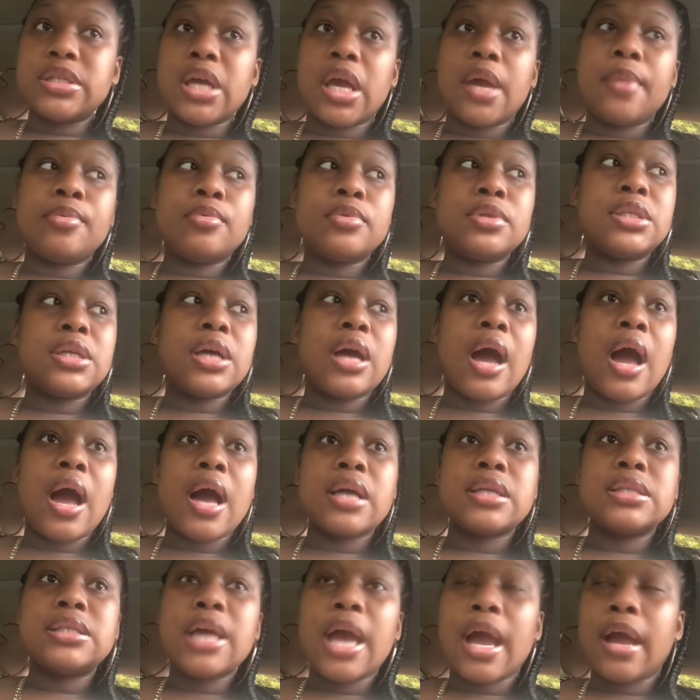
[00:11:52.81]
able to
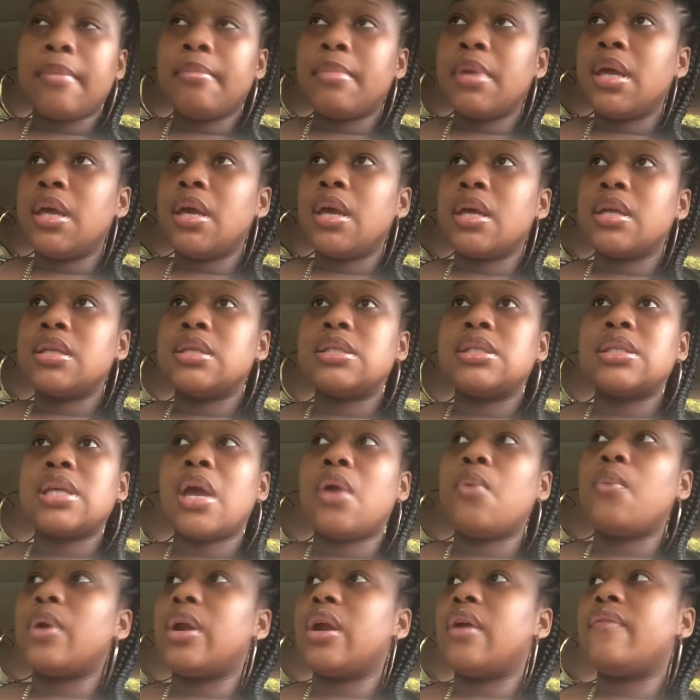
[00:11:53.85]
contact me and say
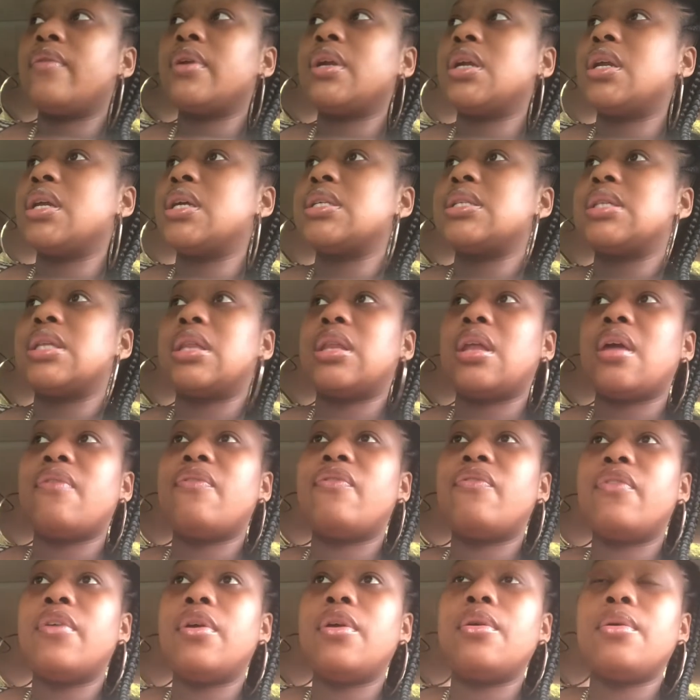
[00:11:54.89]
whatever it is that they
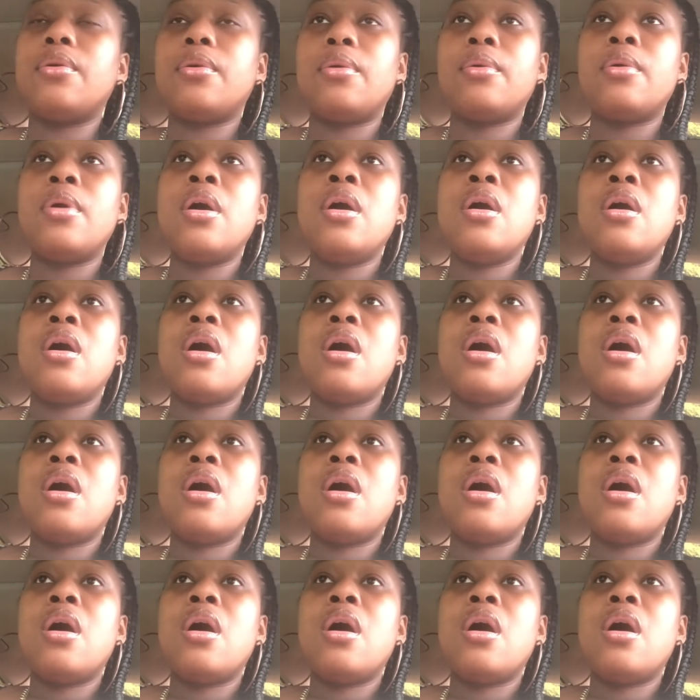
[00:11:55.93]
feel